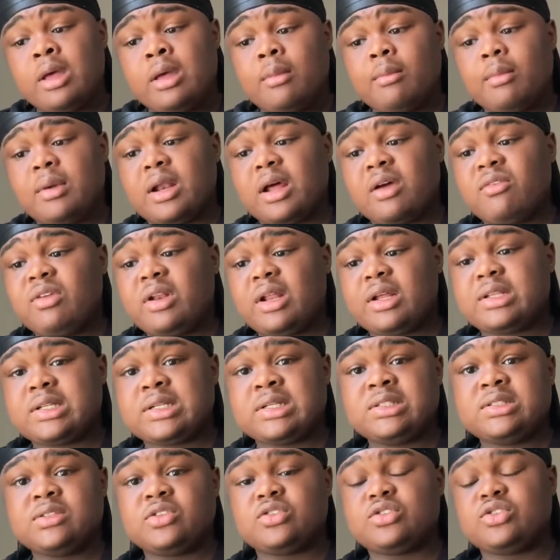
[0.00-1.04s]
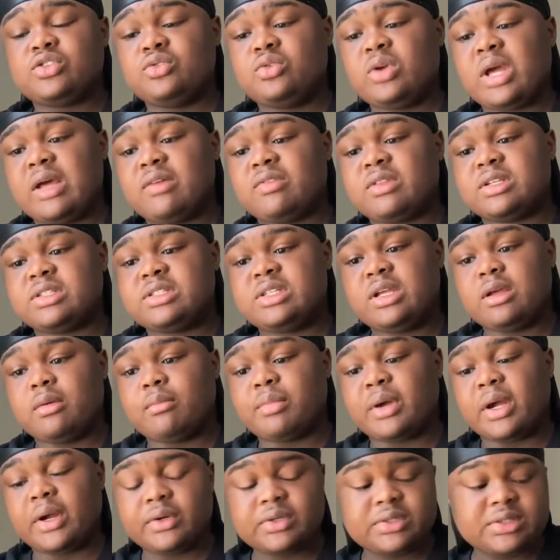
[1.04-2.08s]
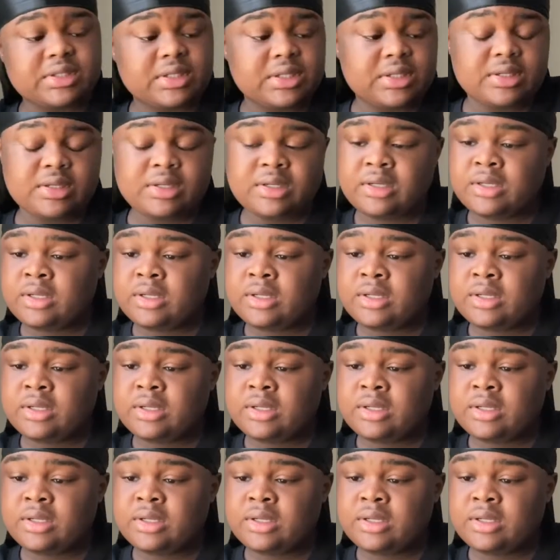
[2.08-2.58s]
But I feel like this is a shoe you have to see in person.